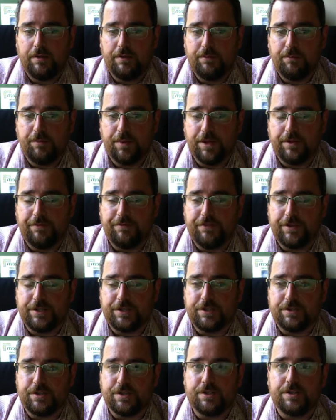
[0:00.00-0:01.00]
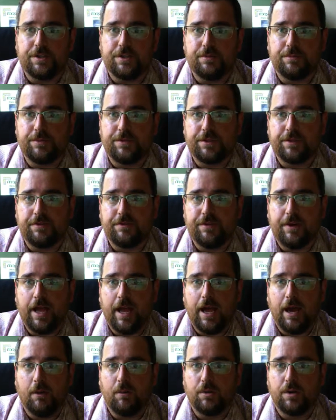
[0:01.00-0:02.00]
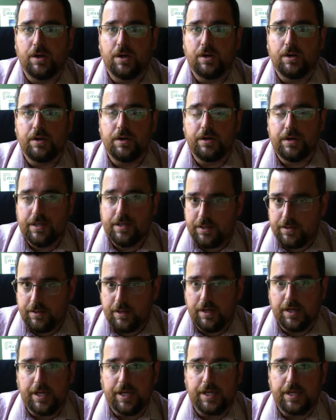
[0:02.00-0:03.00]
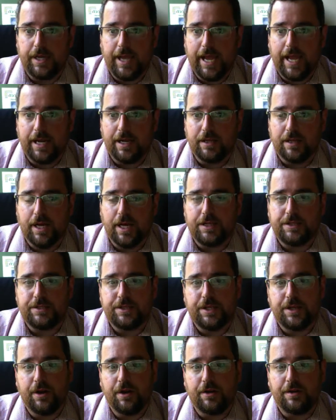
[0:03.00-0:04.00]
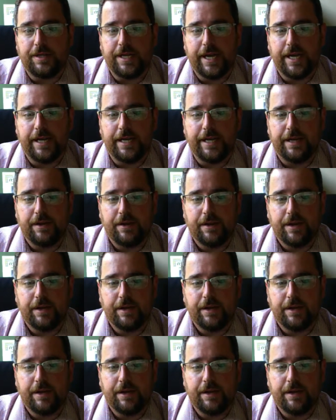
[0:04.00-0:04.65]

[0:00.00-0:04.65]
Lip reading: beneficial in terms of how we're, again, analyzing our data here.